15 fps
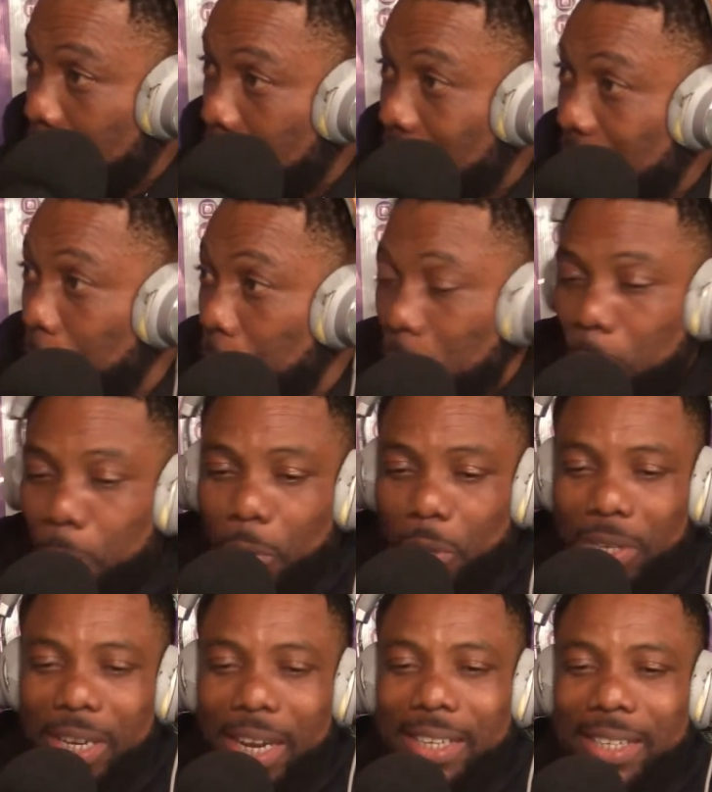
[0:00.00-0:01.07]
But if you
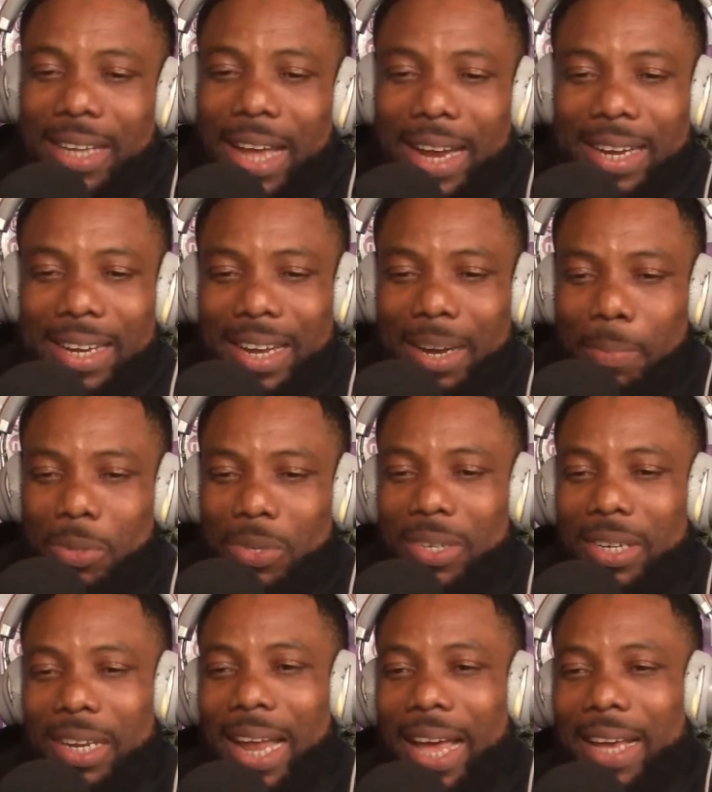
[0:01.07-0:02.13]
put in a standard, put
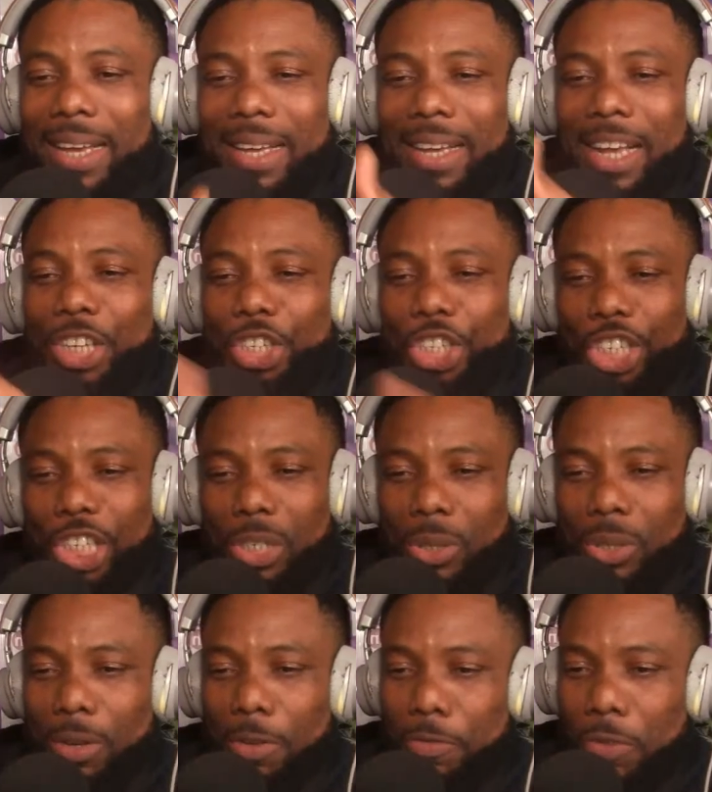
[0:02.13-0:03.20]
in a like a
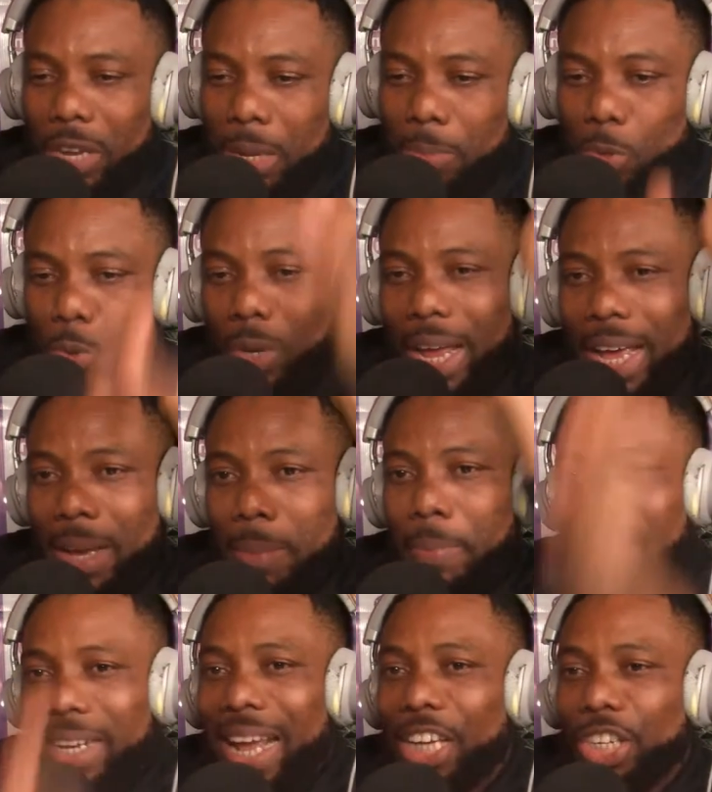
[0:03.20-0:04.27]
shield for him to like
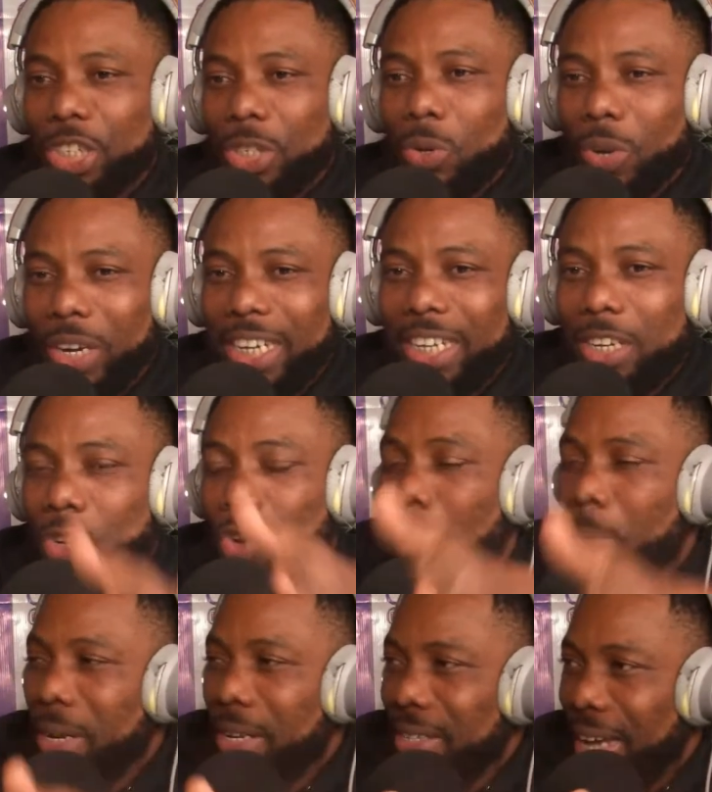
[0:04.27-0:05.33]
break that shield already to
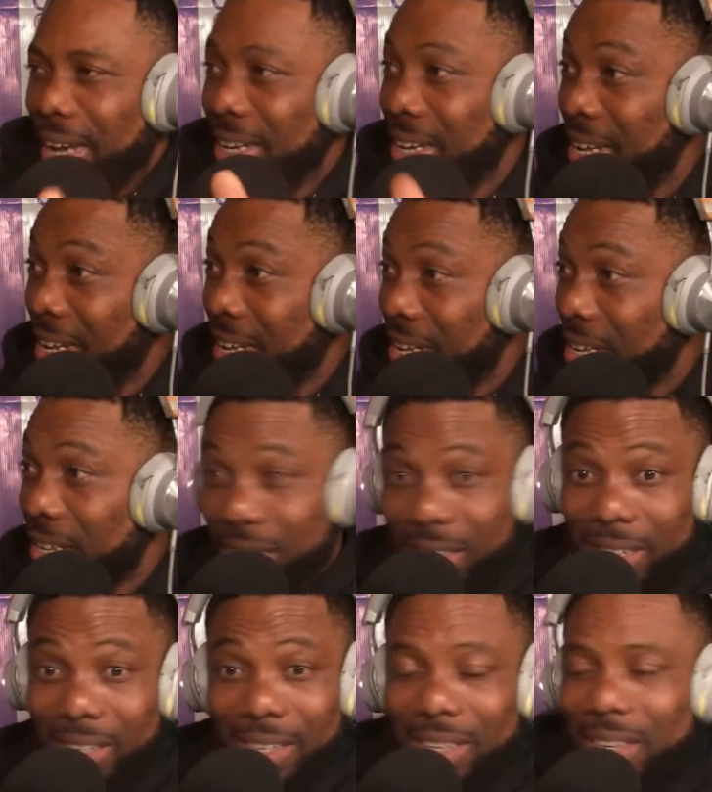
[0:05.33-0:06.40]
come in inside,
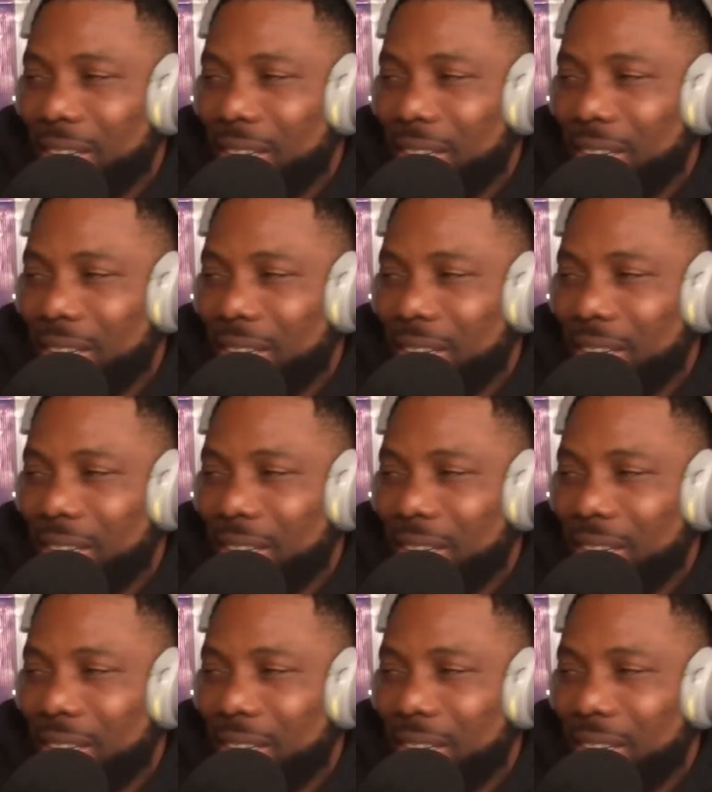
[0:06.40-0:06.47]
eh,